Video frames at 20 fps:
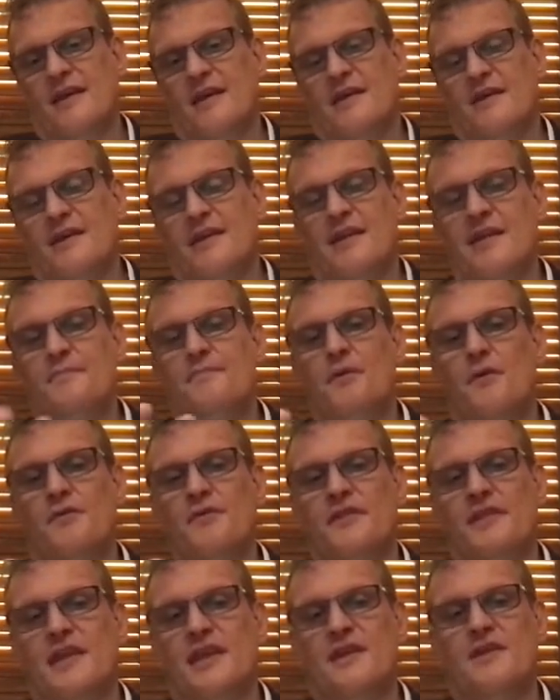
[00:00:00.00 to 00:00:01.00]
Now, the
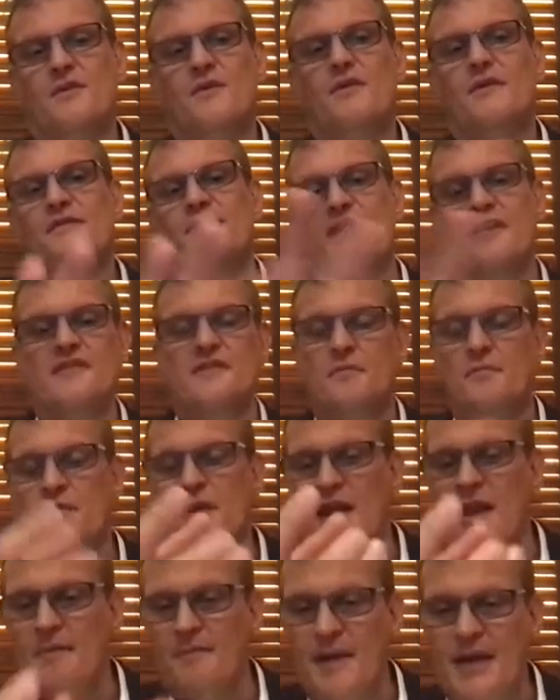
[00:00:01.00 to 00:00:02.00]
important thing in all of this, and
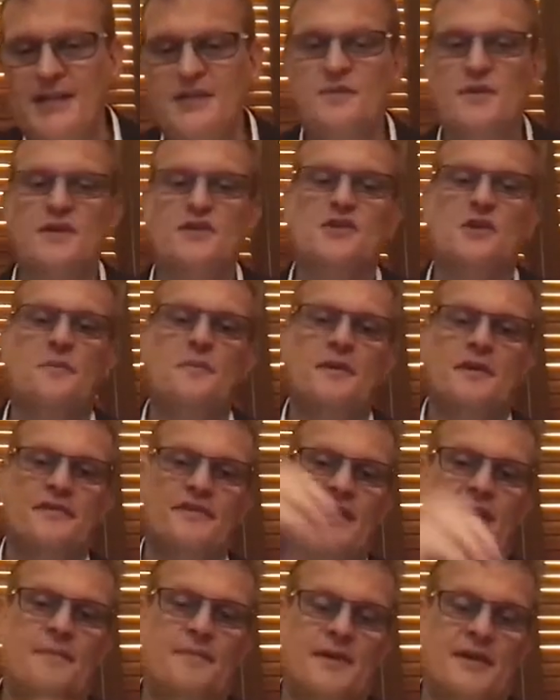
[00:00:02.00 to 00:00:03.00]
bringing it back to our topic of
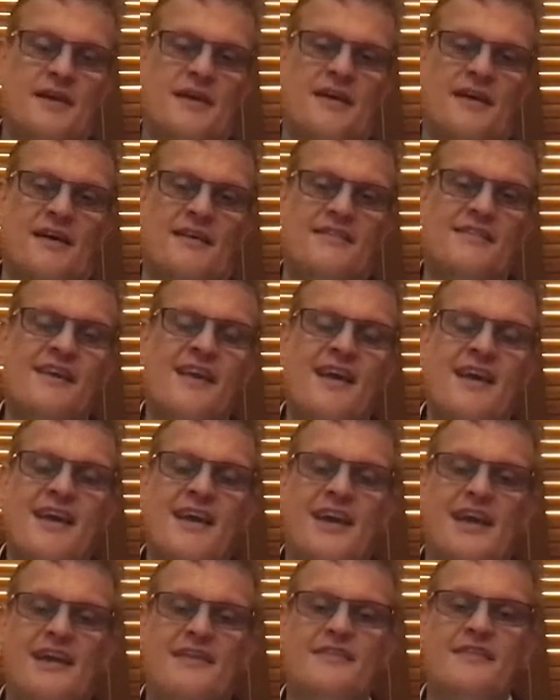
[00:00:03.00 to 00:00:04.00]
APIs,
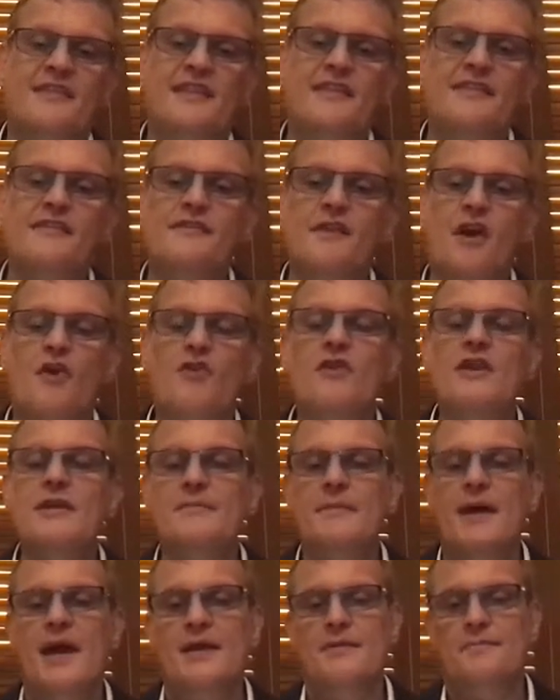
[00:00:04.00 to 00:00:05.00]
is that this is only
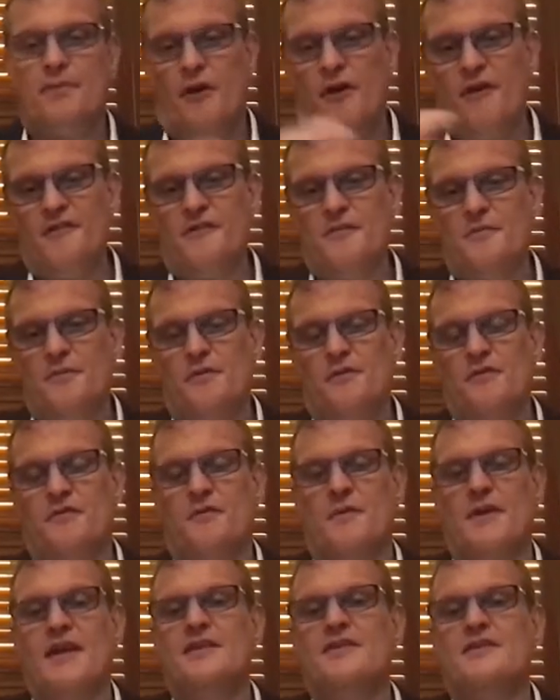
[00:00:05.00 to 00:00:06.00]
made possible
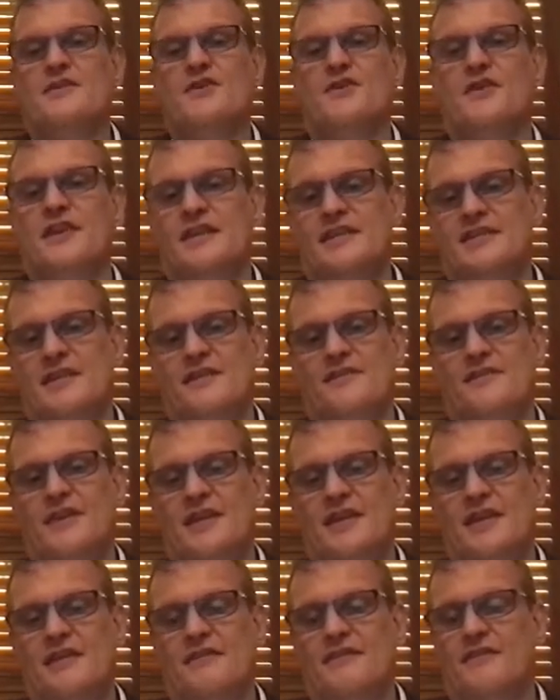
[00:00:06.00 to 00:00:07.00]
through
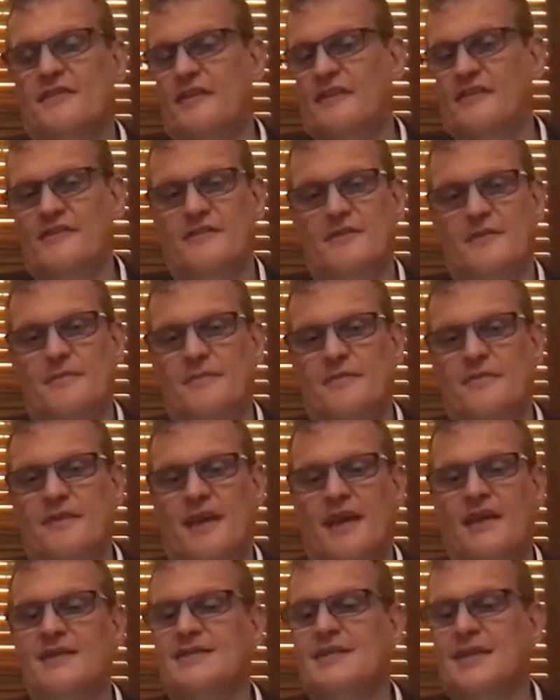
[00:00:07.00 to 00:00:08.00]
interconnectivity of systems
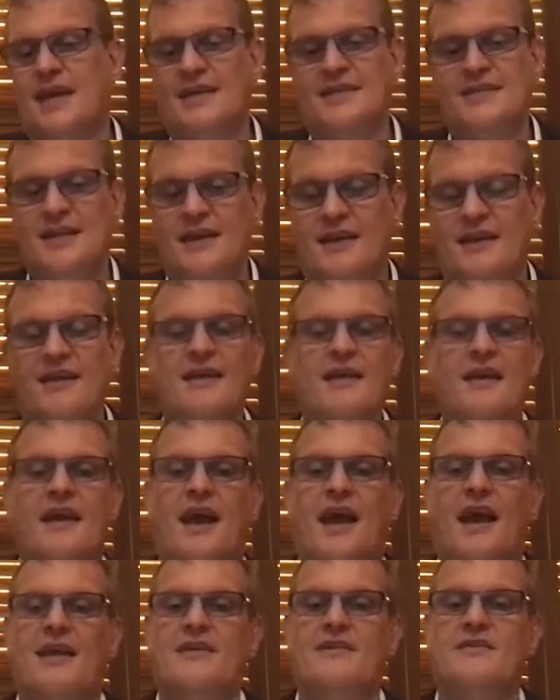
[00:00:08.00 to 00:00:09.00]
and data,
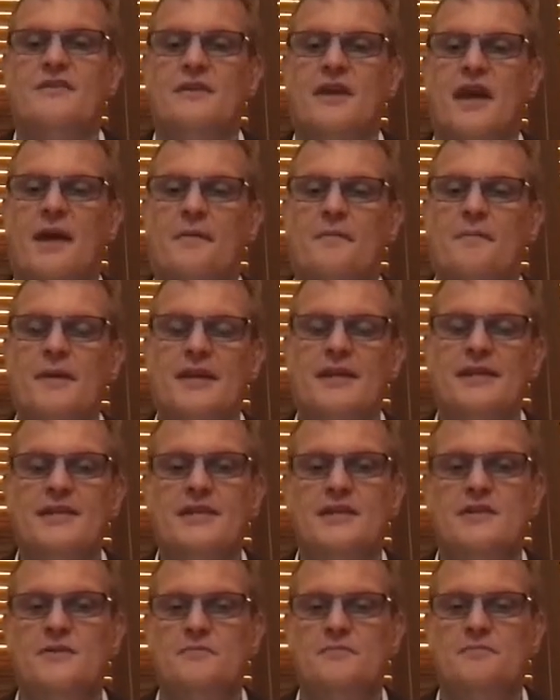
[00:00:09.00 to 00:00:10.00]
and the, our ability
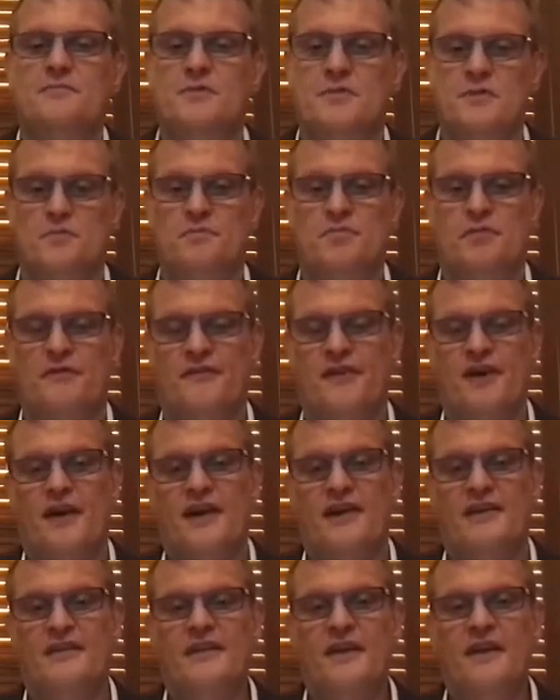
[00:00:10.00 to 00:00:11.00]
to to
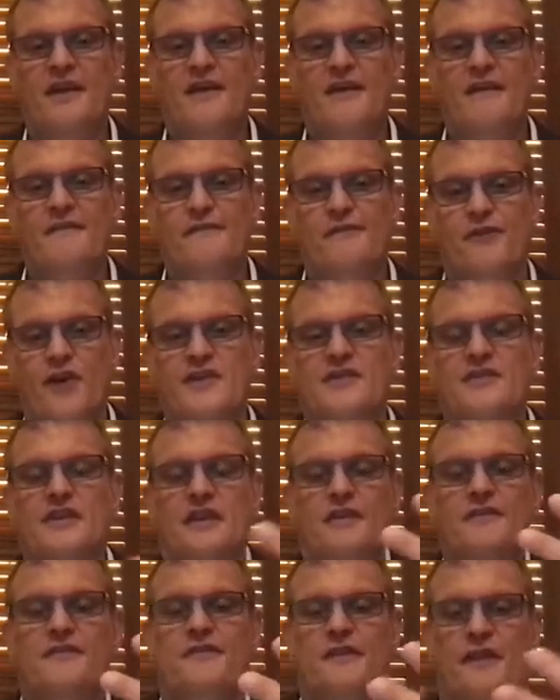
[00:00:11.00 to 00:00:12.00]
provide
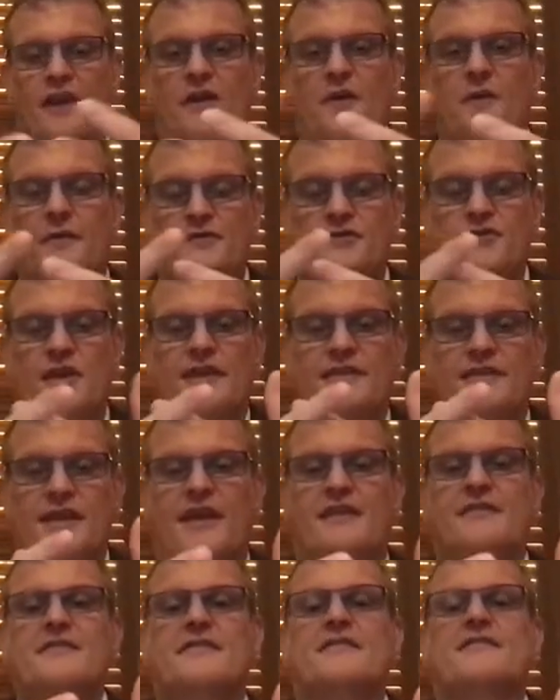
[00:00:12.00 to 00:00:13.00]
frictionless flow of
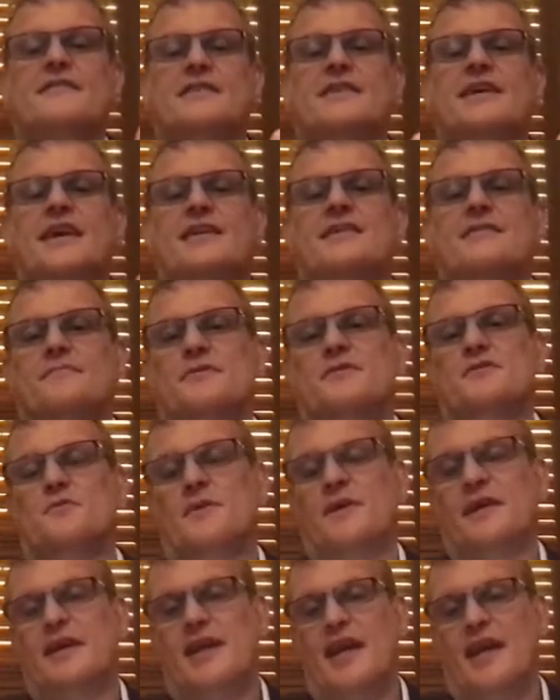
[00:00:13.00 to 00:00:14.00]
transactions and data
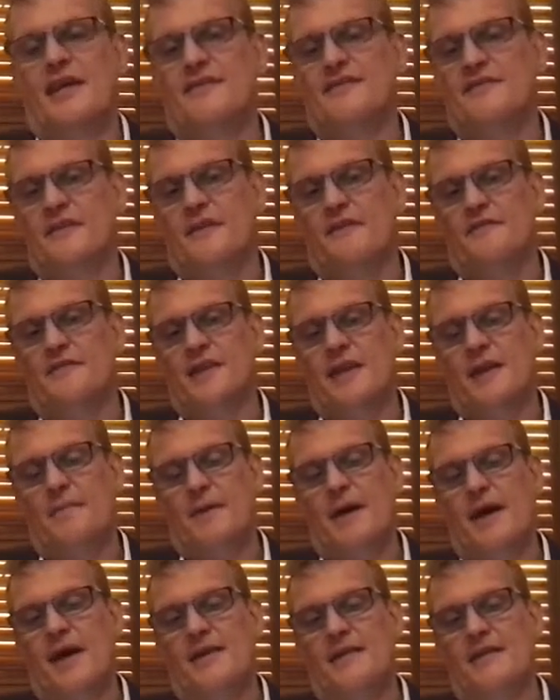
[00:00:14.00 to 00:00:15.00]
between ourselves and our
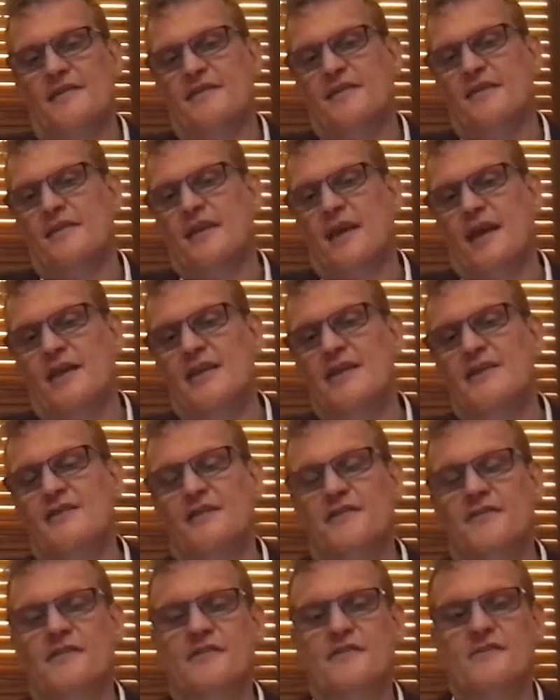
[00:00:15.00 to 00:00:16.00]
partners and, and
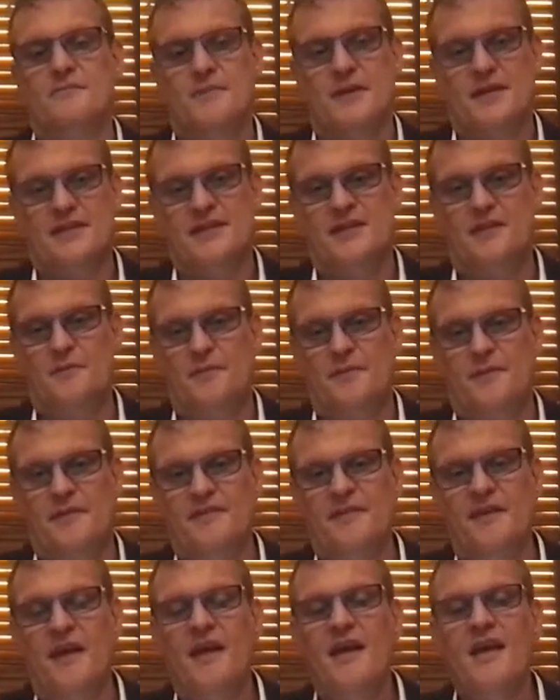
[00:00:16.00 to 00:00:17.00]
ecosystem
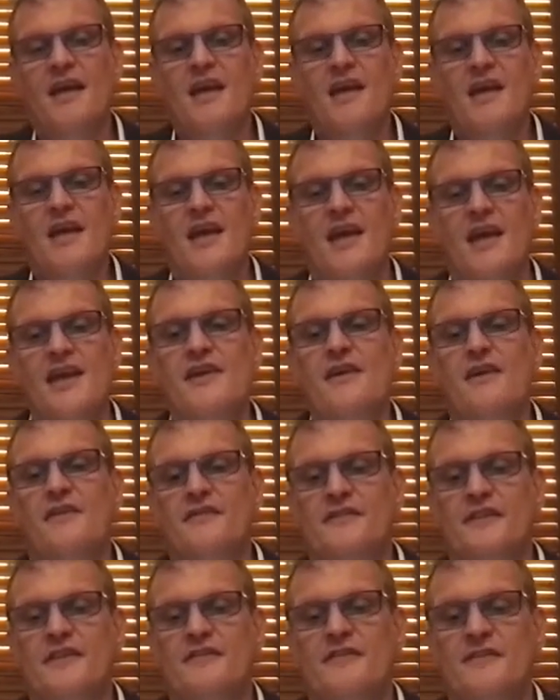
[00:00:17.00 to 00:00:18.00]
participants.
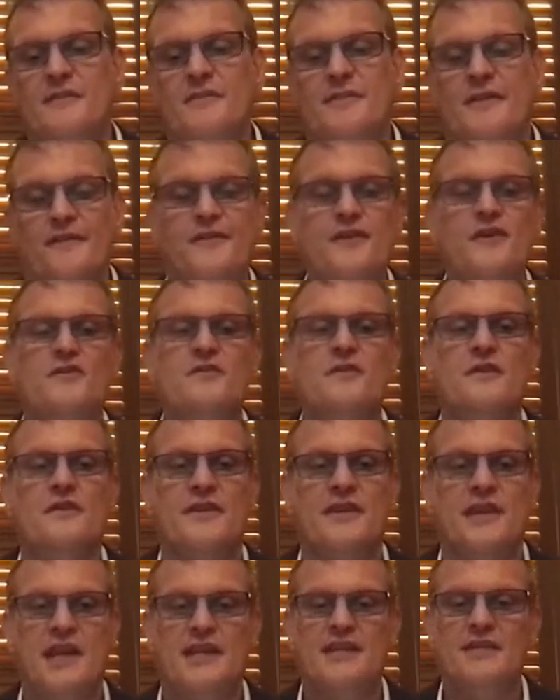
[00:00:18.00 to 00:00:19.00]
Ecosystem, the future of
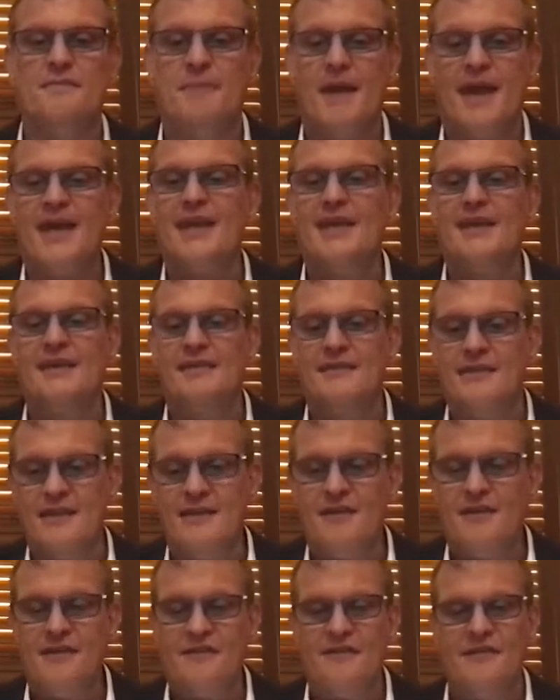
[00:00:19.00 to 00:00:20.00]
connected banking is
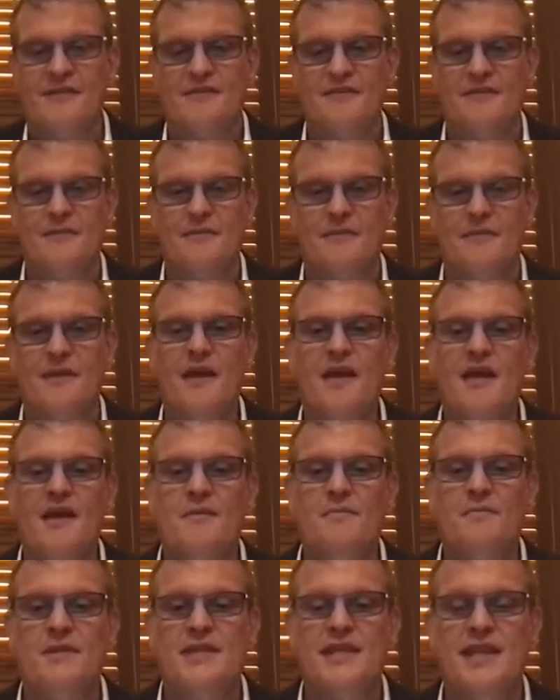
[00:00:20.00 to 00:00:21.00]
ecosystem
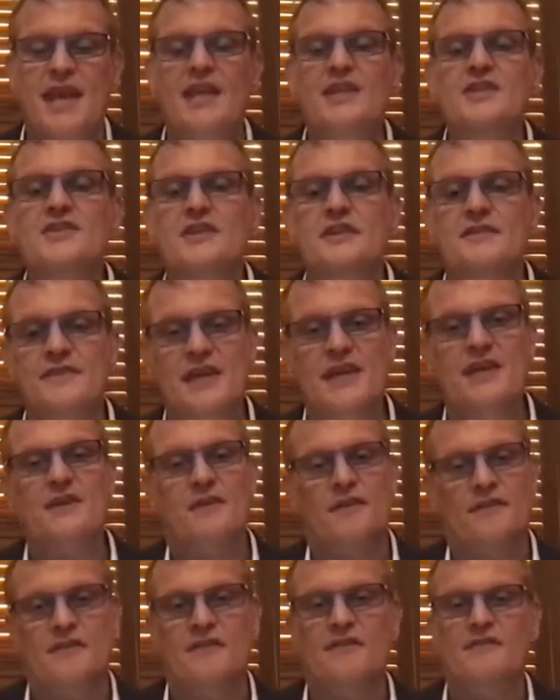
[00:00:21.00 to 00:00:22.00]
but the engine of
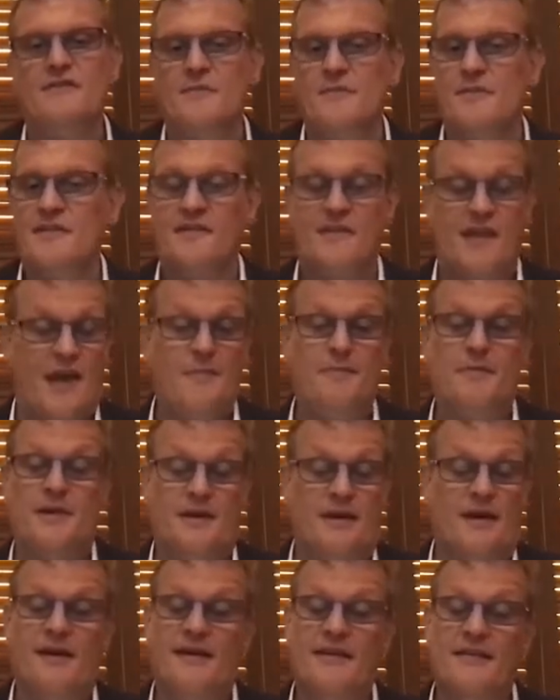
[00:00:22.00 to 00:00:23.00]
ecosystems is
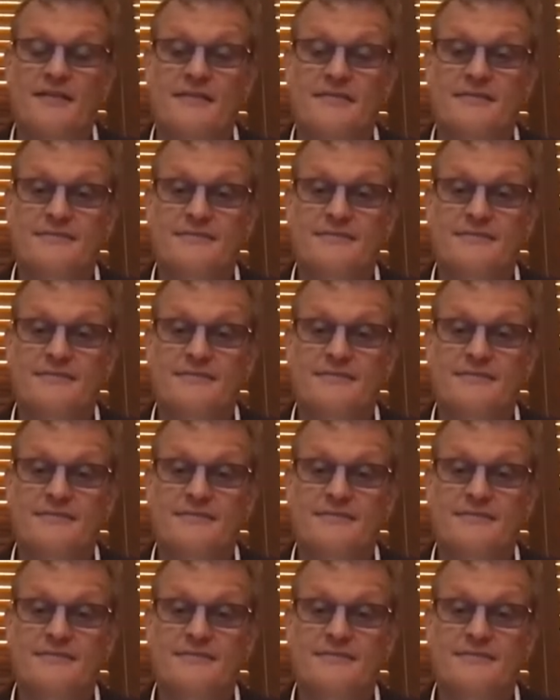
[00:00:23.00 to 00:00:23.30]
APIs.